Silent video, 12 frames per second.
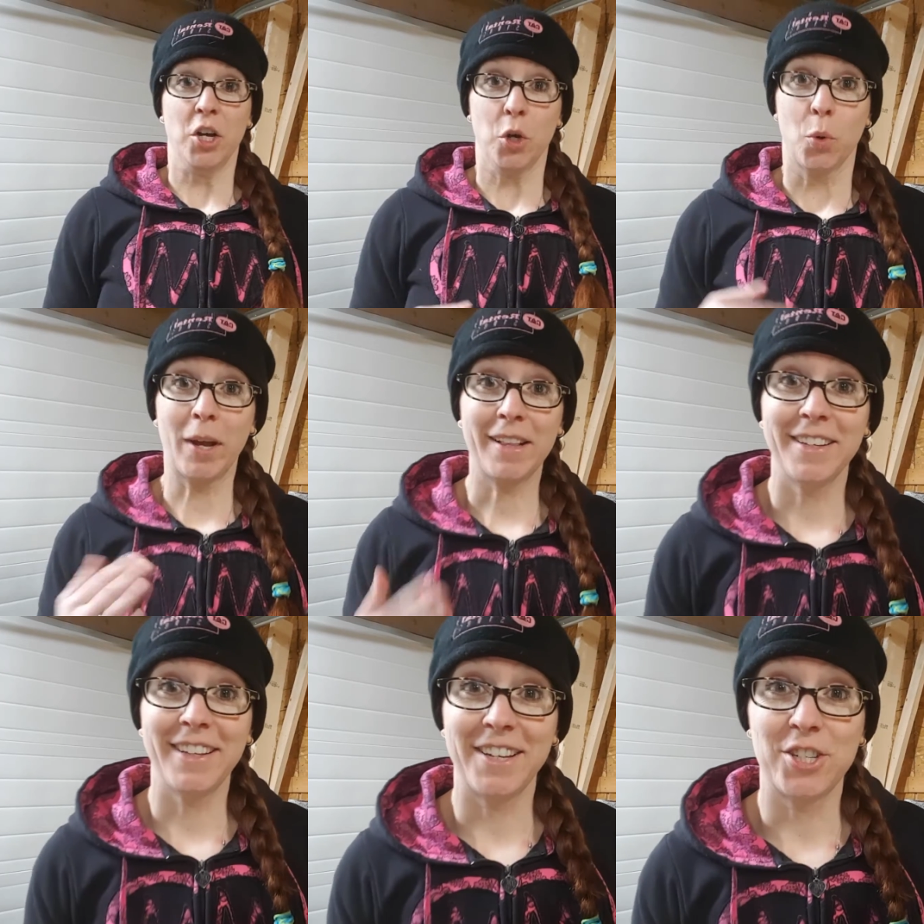
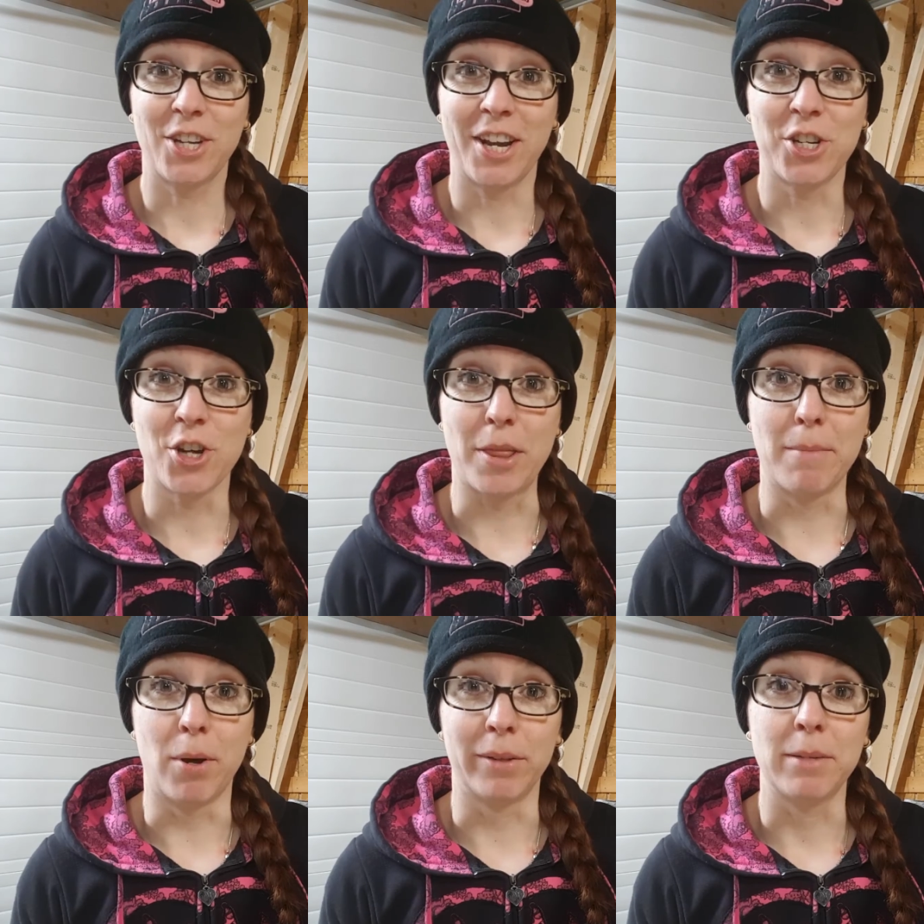Quick little education
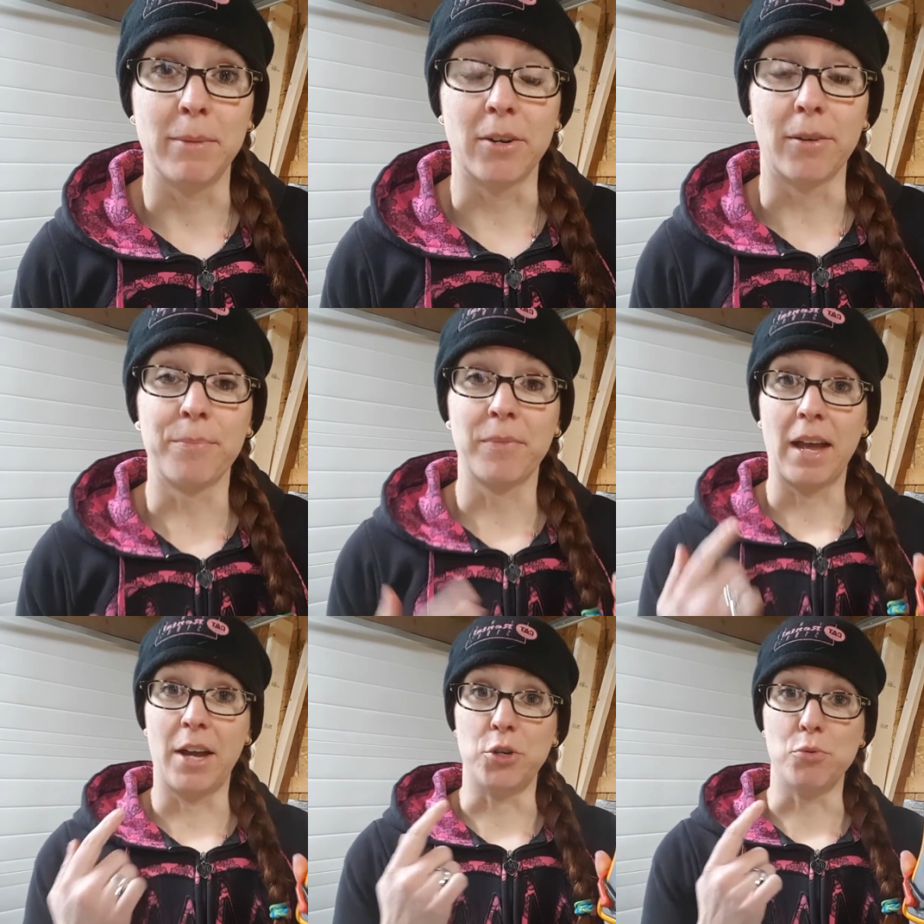on the multimeter.
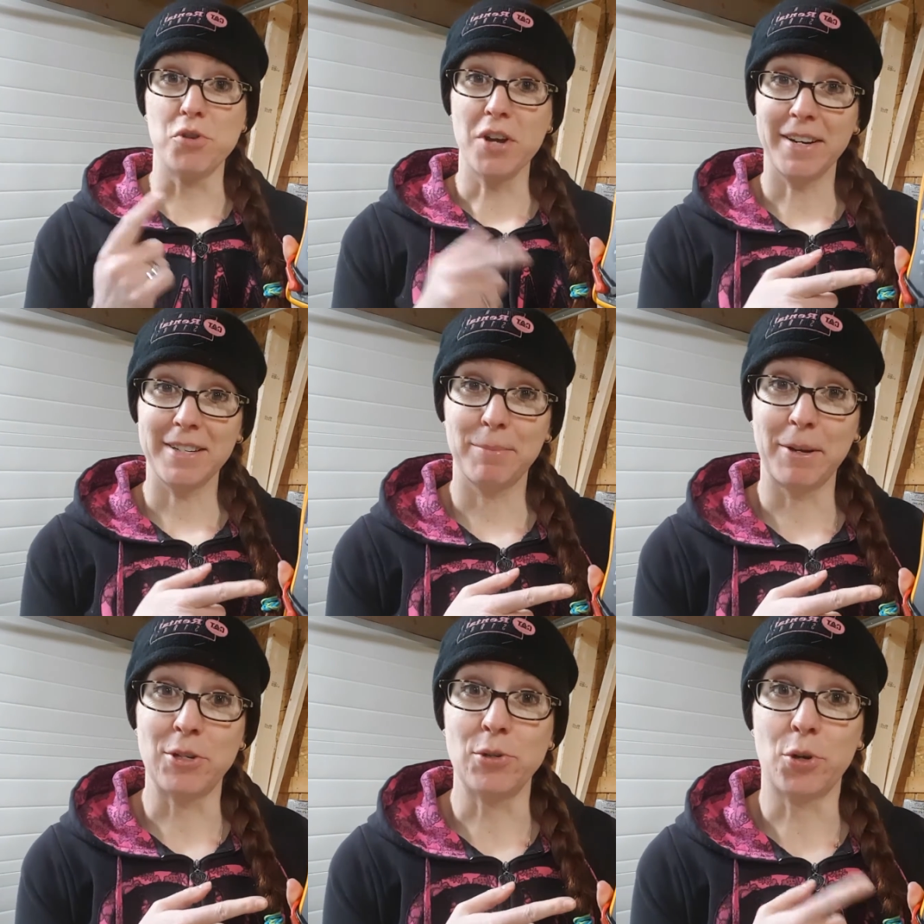I do not
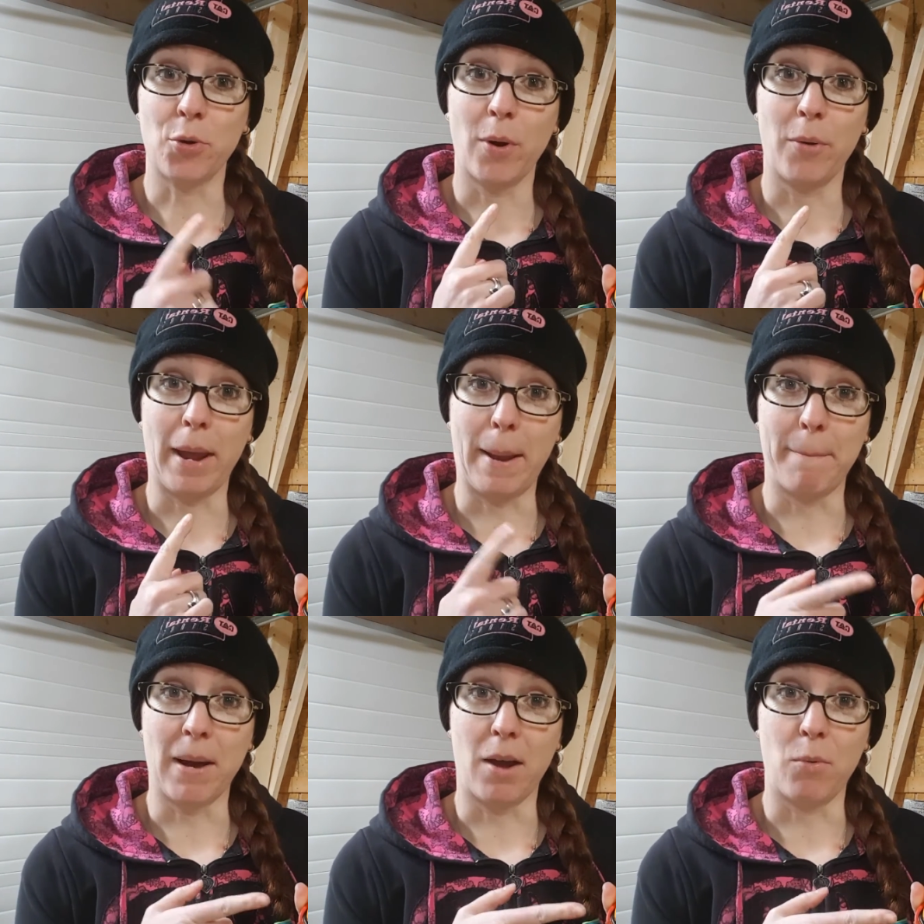expect you to go out
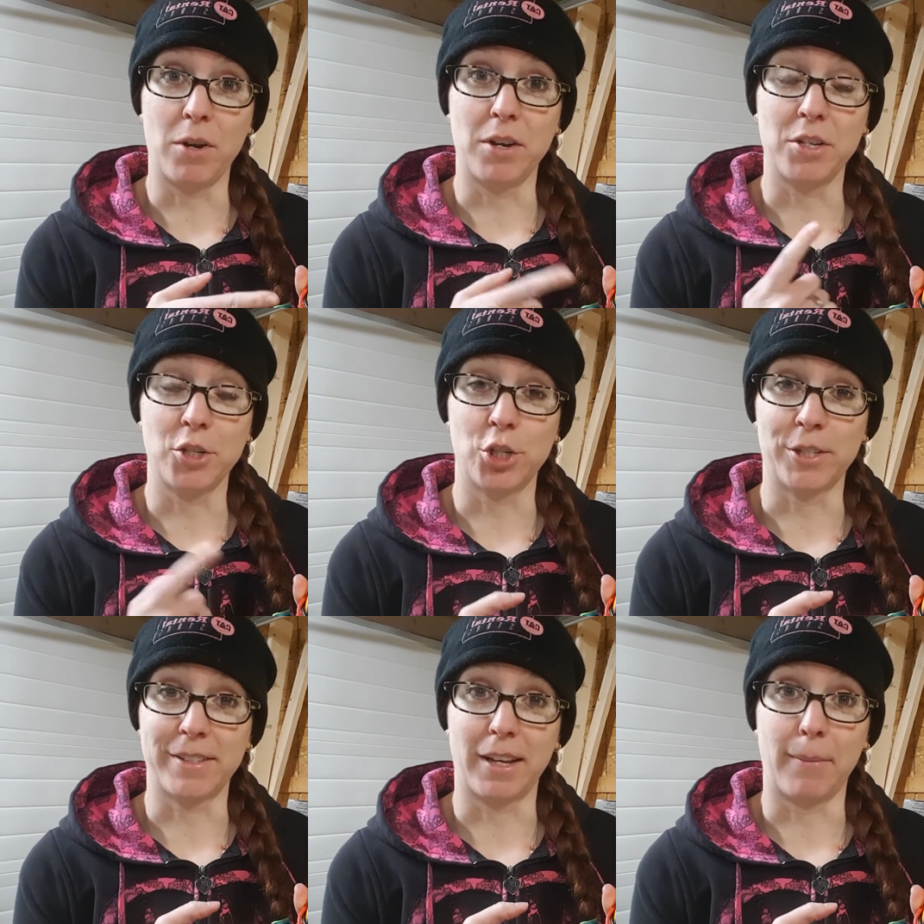and buy one
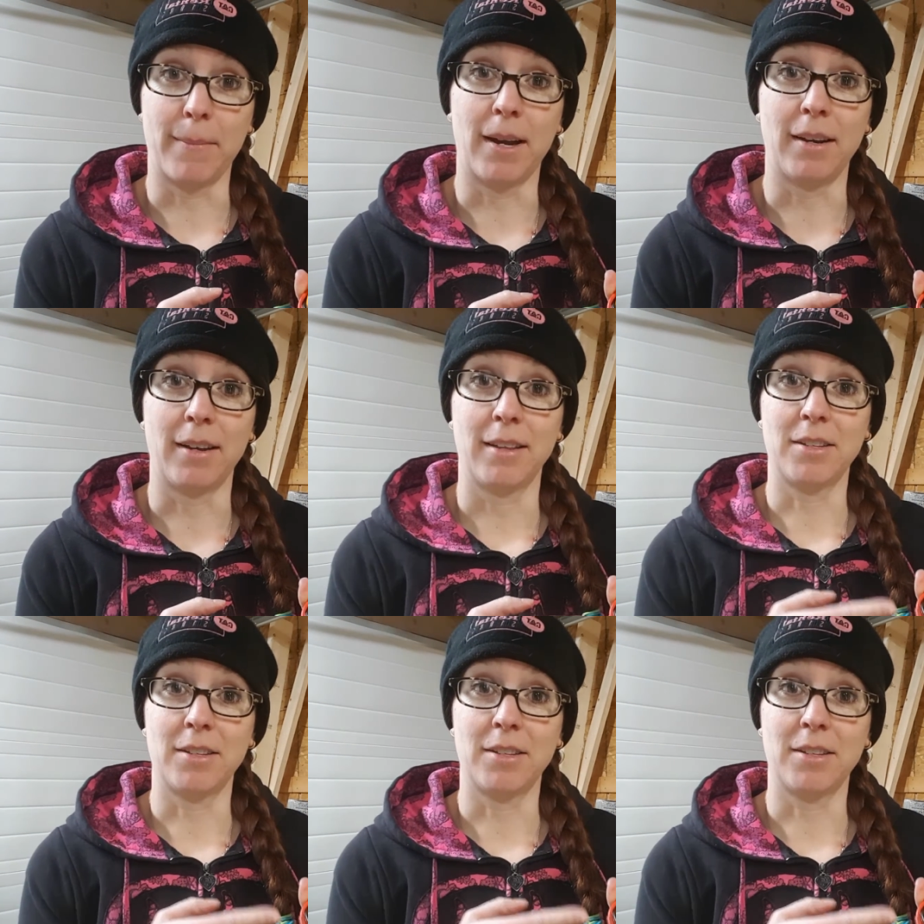just like mine.